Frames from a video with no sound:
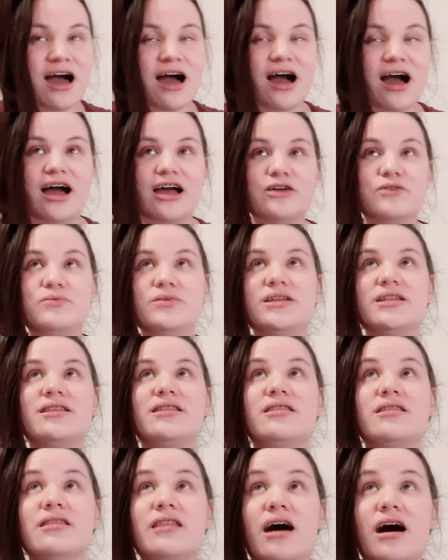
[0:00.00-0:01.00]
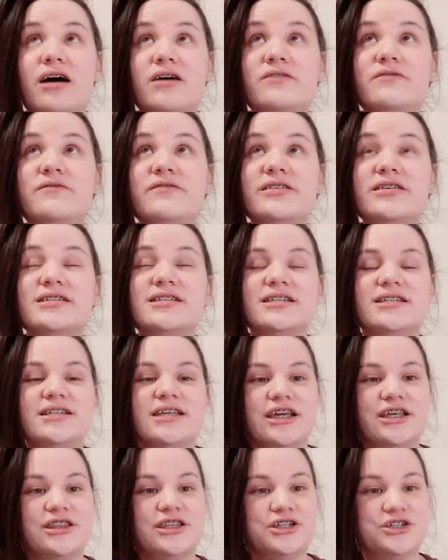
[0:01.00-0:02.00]
I would love to
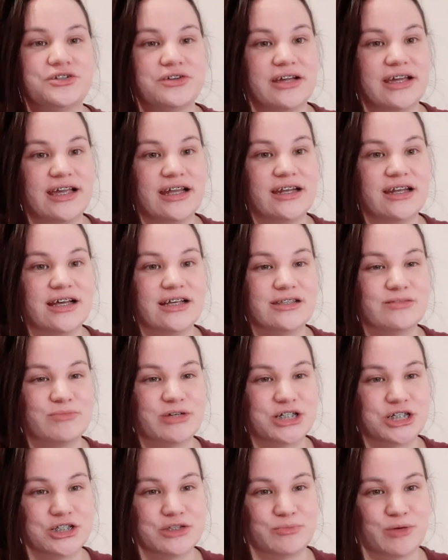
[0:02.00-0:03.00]
take the train as much as